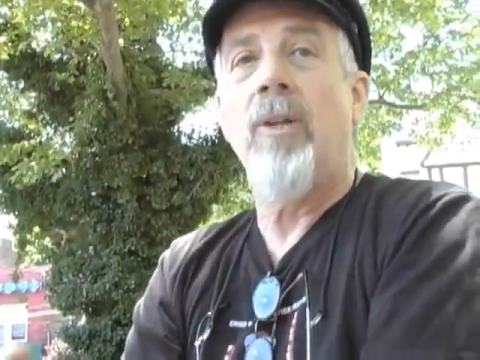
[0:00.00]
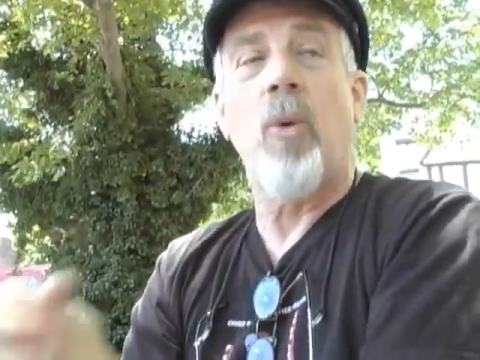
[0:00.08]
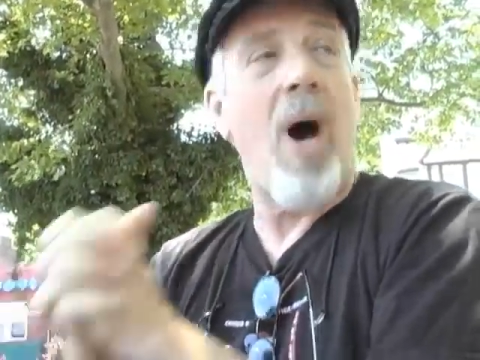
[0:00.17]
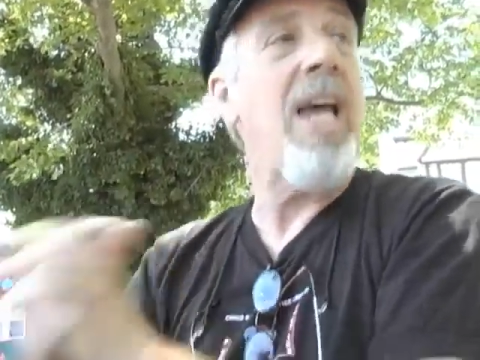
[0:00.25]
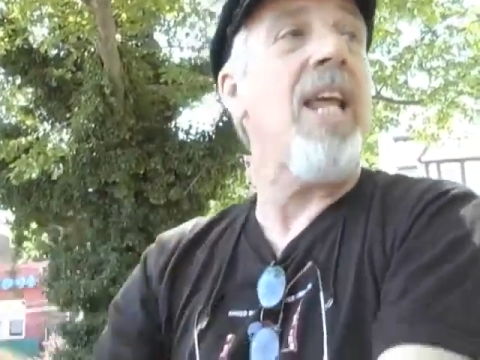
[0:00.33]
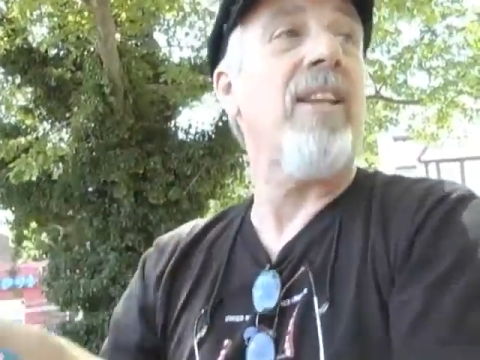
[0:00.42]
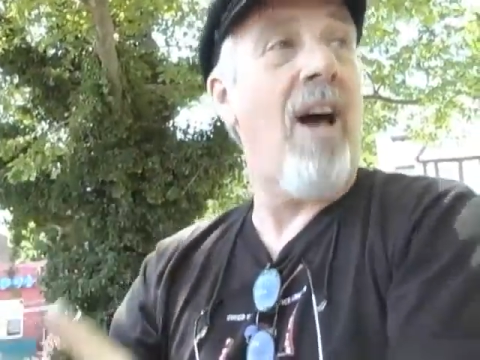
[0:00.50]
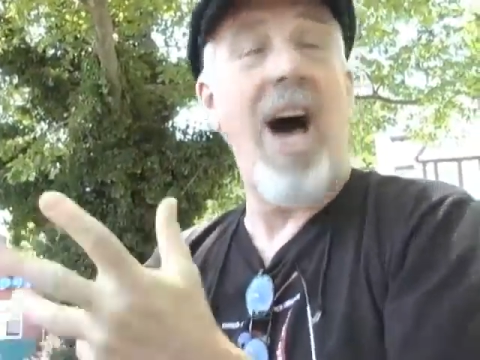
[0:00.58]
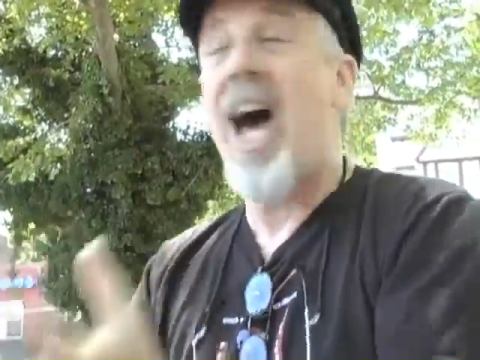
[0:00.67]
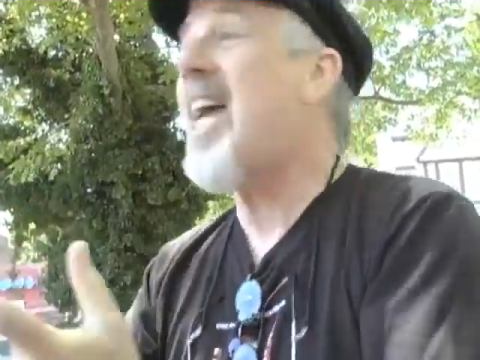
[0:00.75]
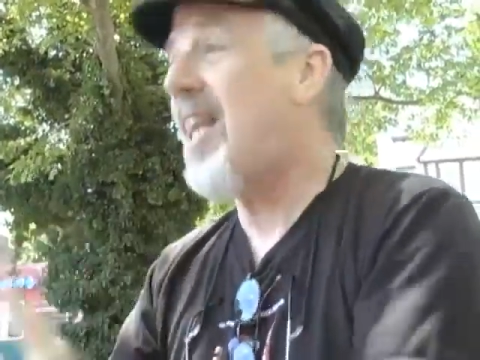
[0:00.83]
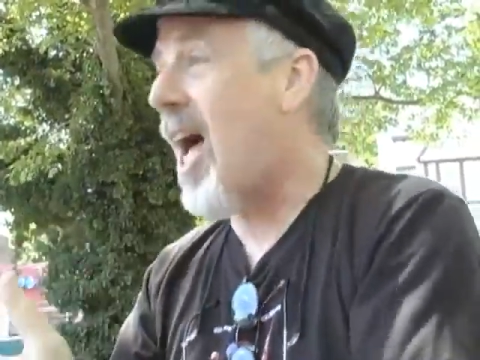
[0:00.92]
So I like to
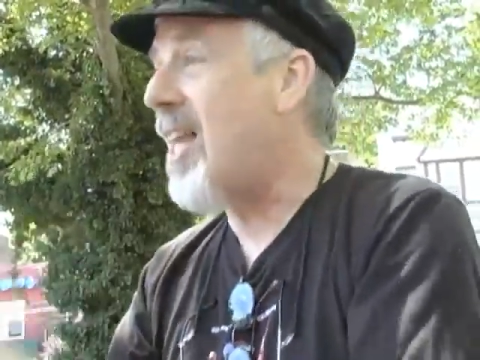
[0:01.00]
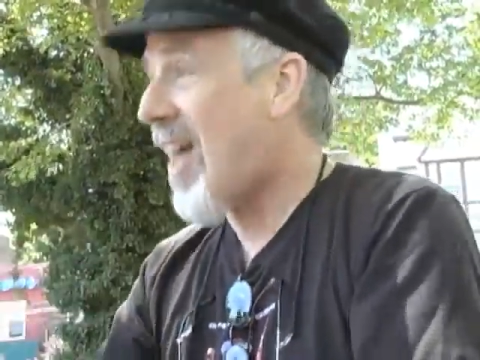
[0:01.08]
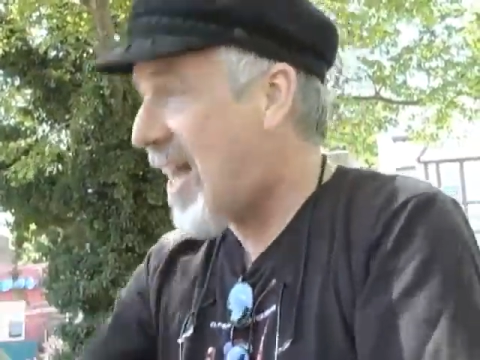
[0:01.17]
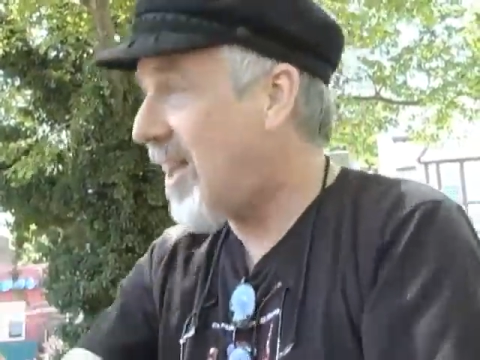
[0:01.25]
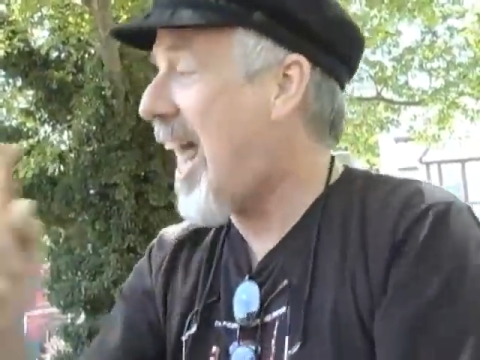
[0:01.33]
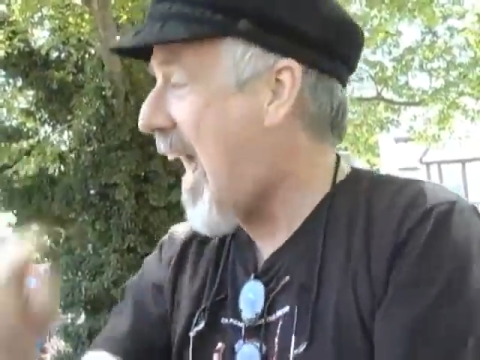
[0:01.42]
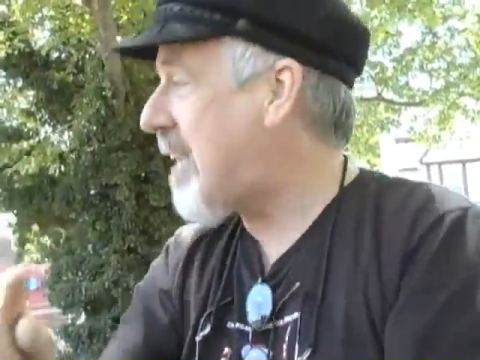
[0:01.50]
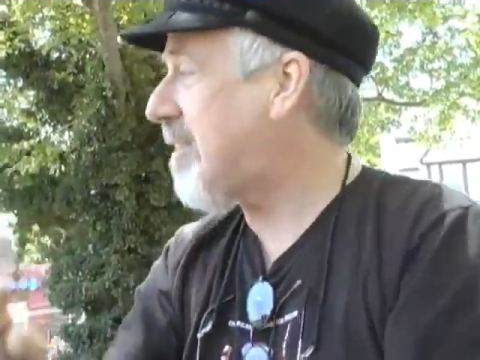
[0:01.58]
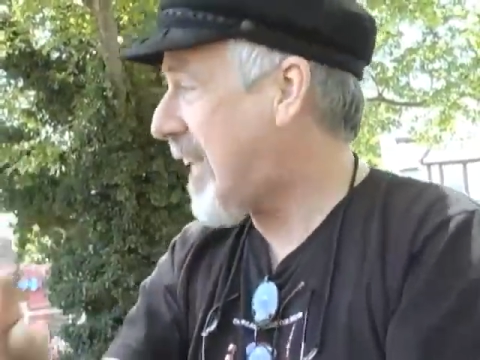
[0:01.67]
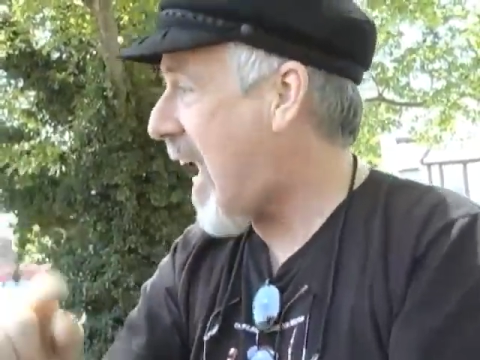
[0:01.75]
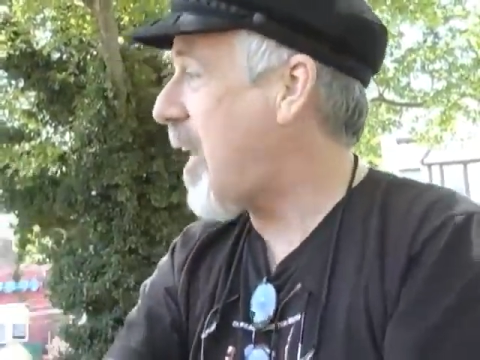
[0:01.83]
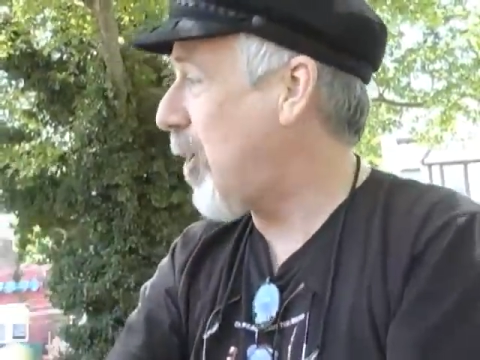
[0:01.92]
highlight that last
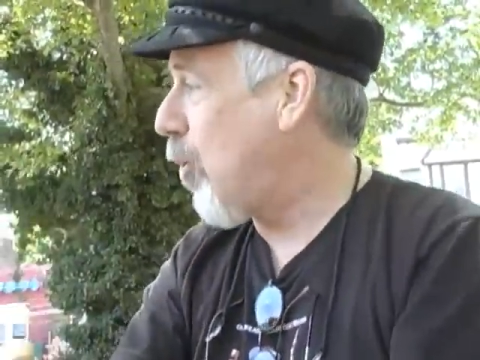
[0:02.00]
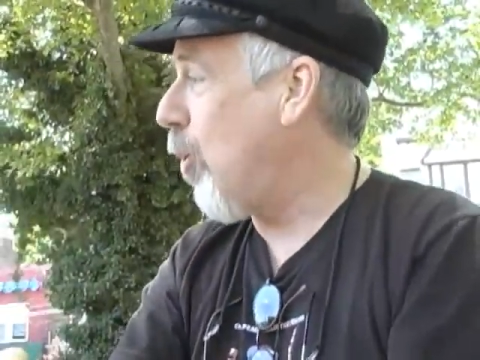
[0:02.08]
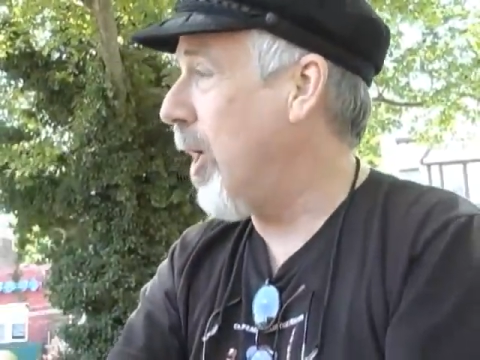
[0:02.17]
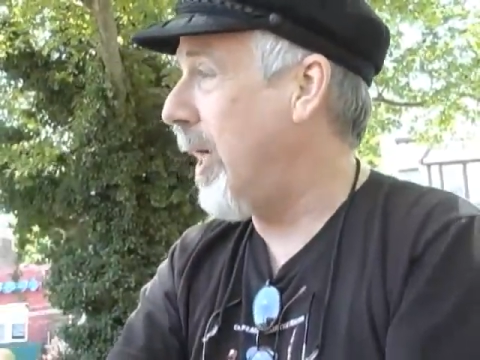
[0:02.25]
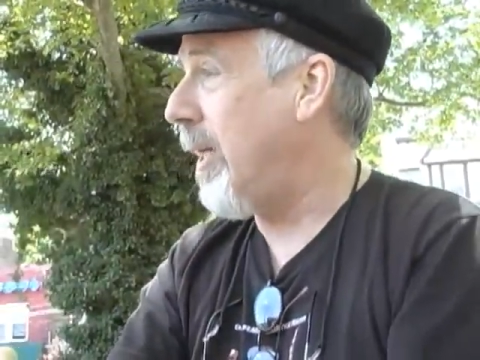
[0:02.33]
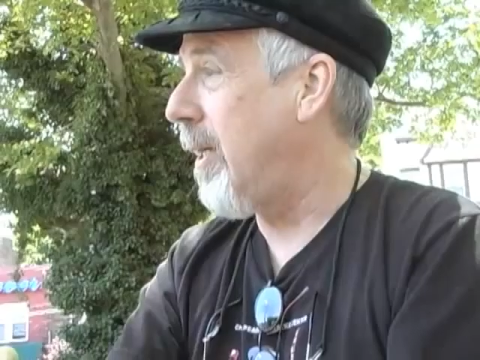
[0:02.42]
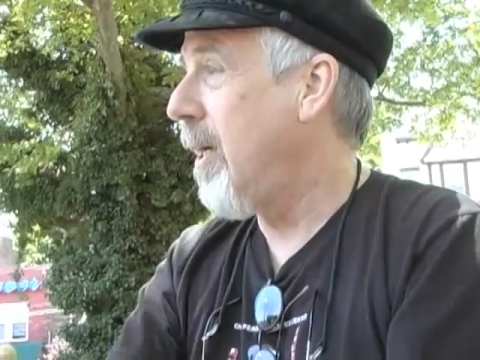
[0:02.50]
category,